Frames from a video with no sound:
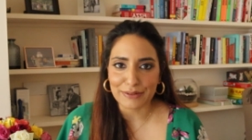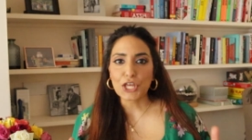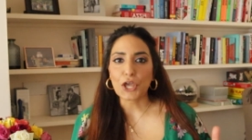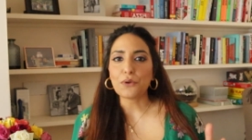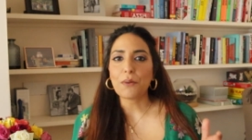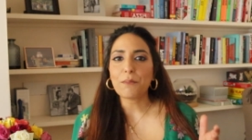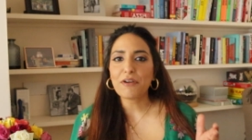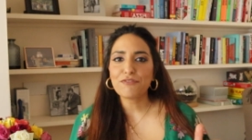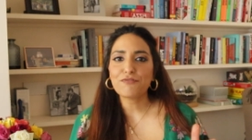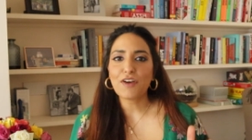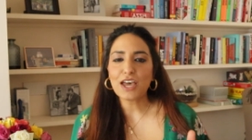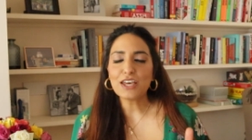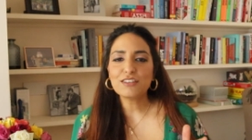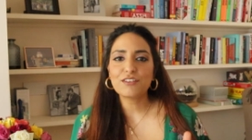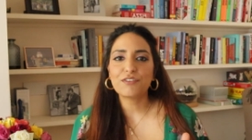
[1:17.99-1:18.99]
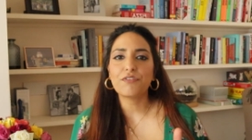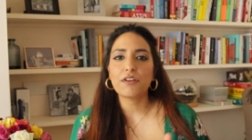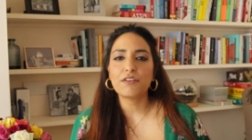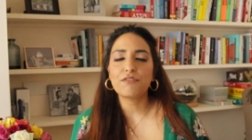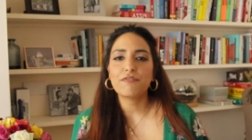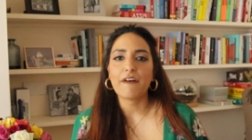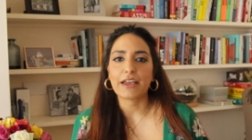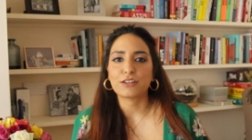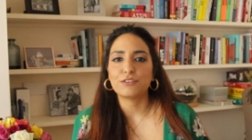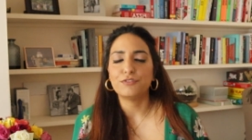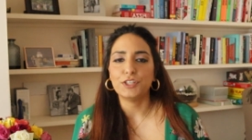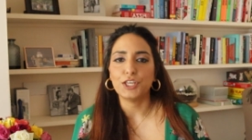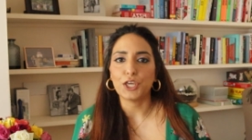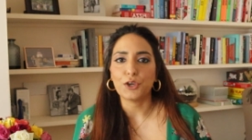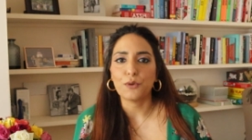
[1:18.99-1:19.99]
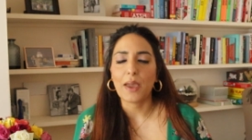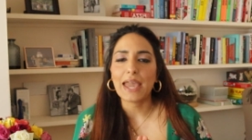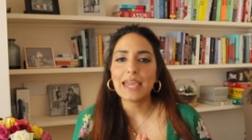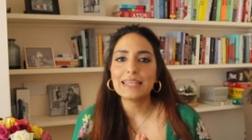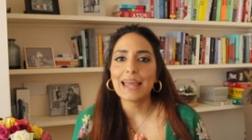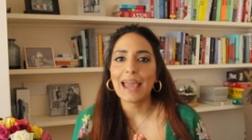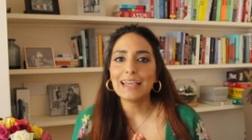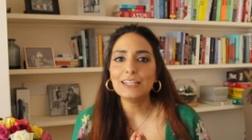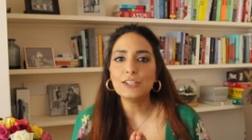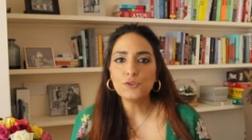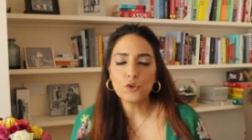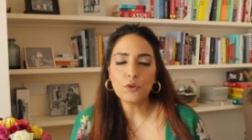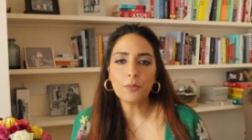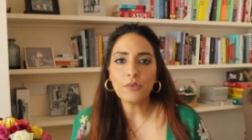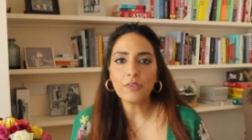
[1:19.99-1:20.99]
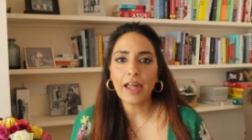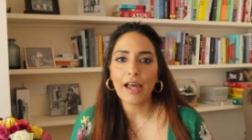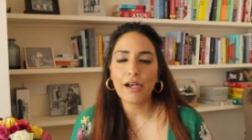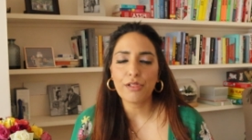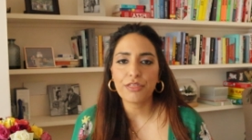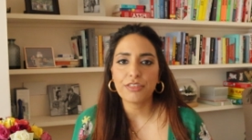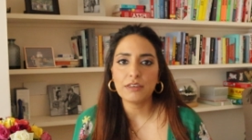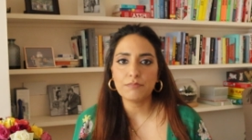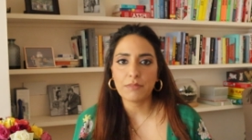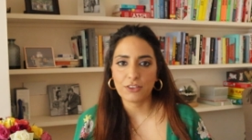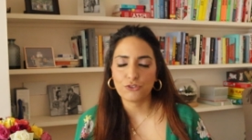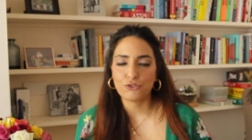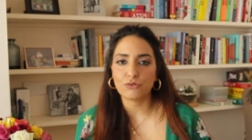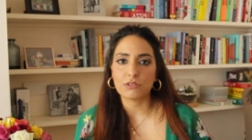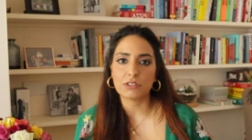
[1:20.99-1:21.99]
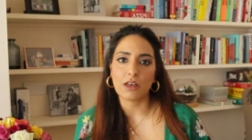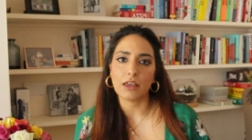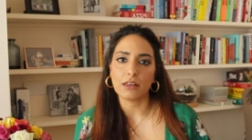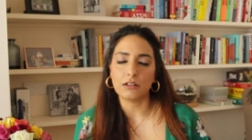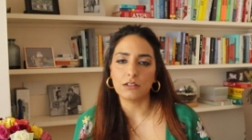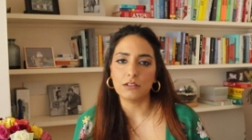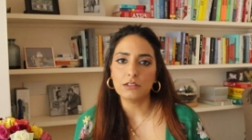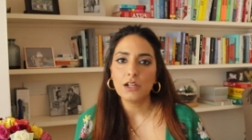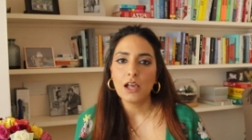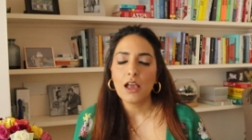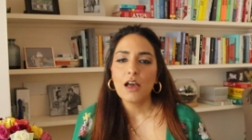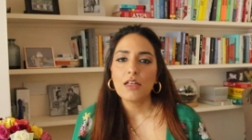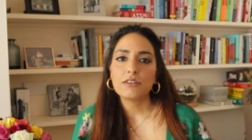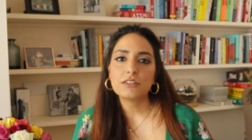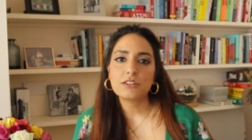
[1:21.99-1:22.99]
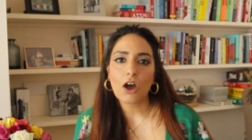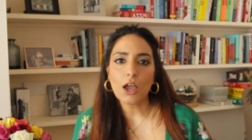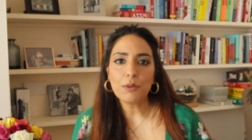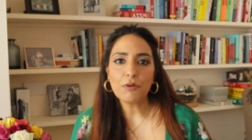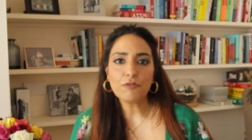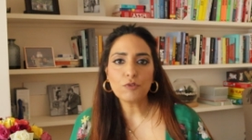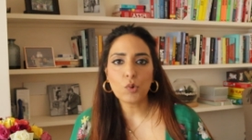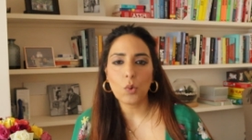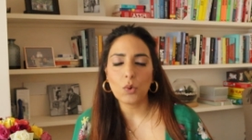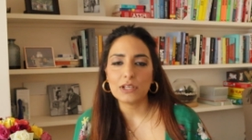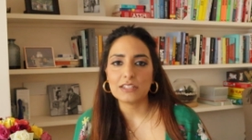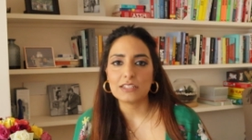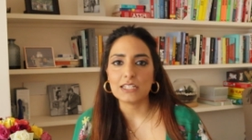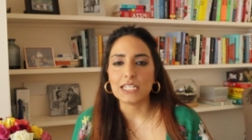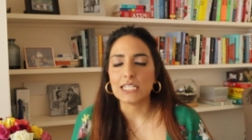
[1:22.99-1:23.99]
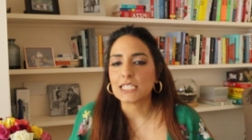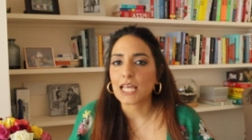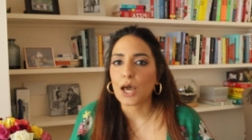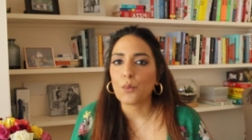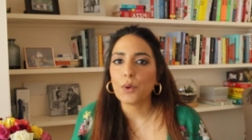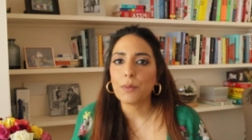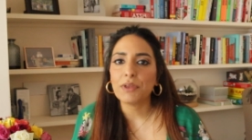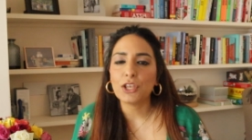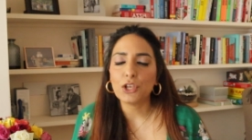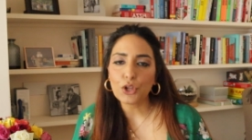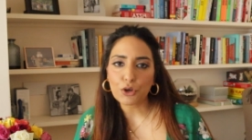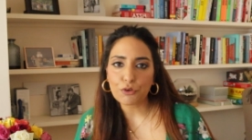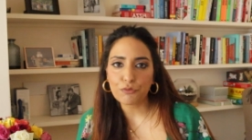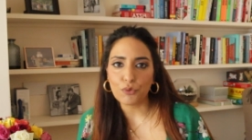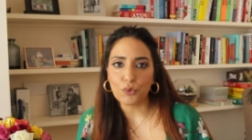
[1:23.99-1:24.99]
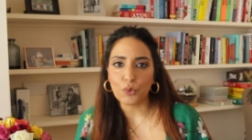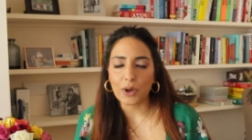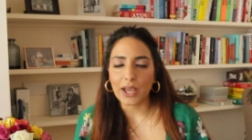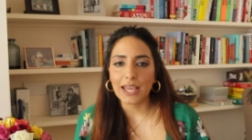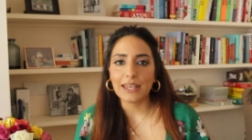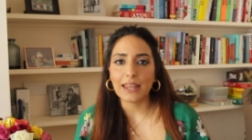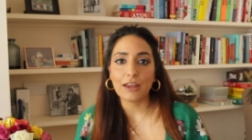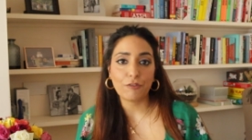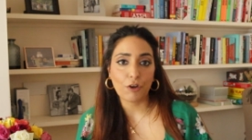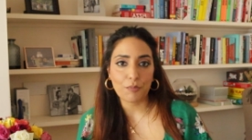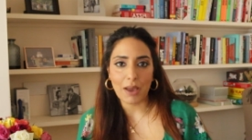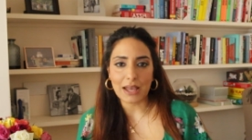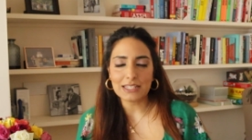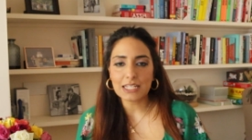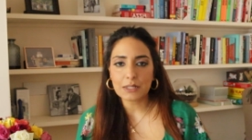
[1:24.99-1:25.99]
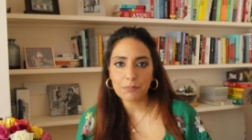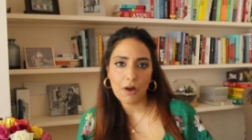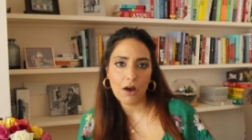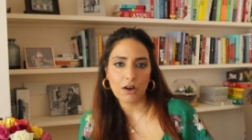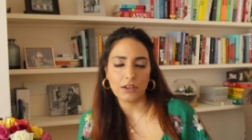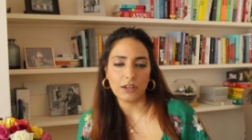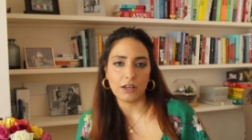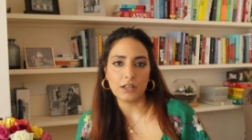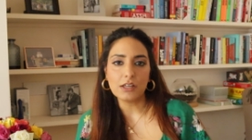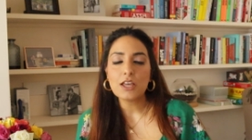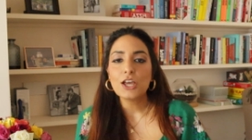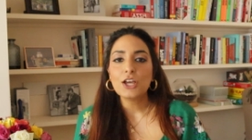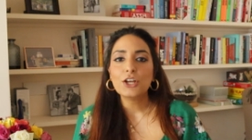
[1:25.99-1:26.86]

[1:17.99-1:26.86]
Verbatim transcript: So my first fun fact for you, in a normal healthy menstrual cycle, the type of qualities that women look for in a romantic partner